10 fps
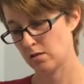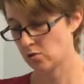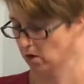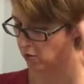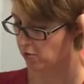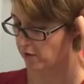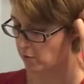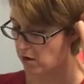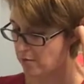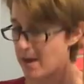so I don't know if I
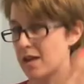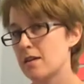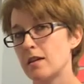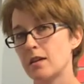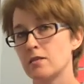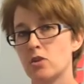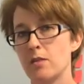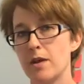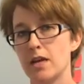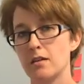want to make it, like try
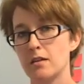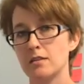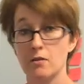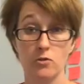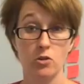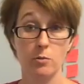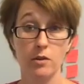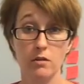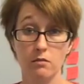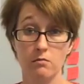to make it a
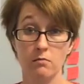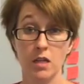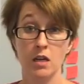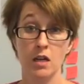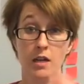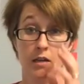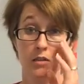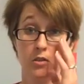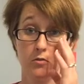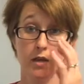self-striping. And
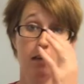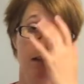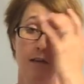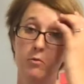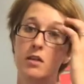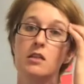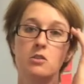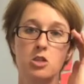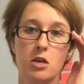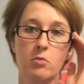to do that, I would need
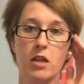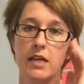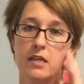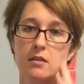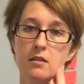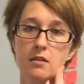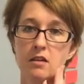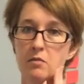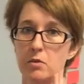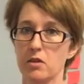to chain ply it,
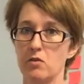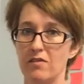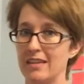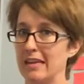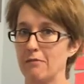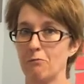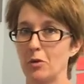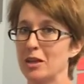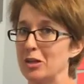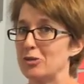but you have to like
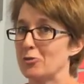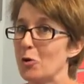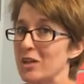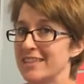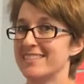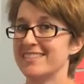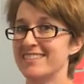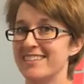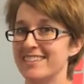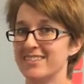really control it.
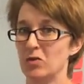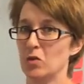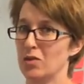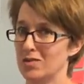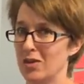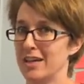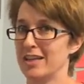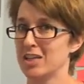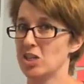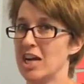So because you gotta
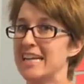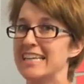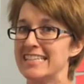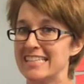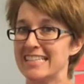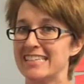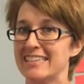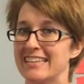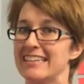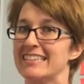like chain it into
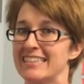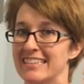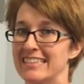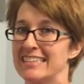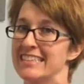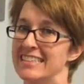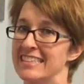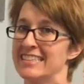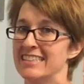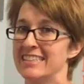the color,
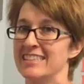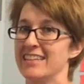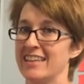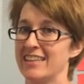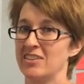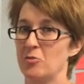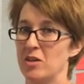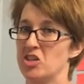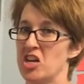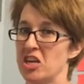like you don't
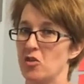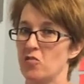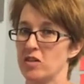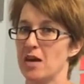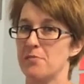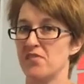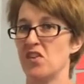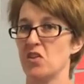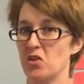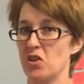want to chain it over top of
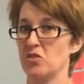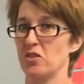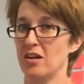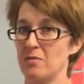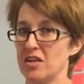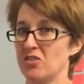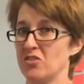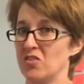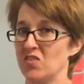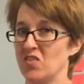another color. You gotta make sure
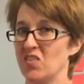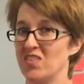those